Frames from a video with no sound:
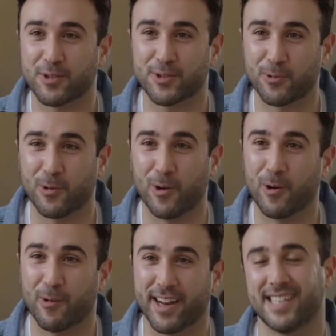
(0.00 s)
straw
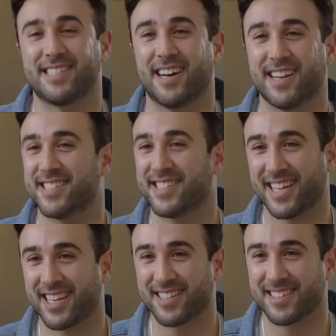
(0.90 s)
when I started
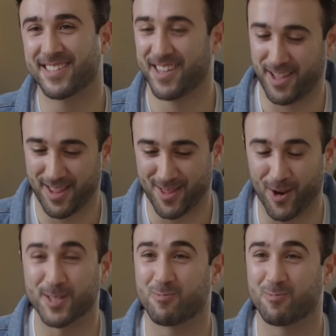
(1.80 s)
seeing those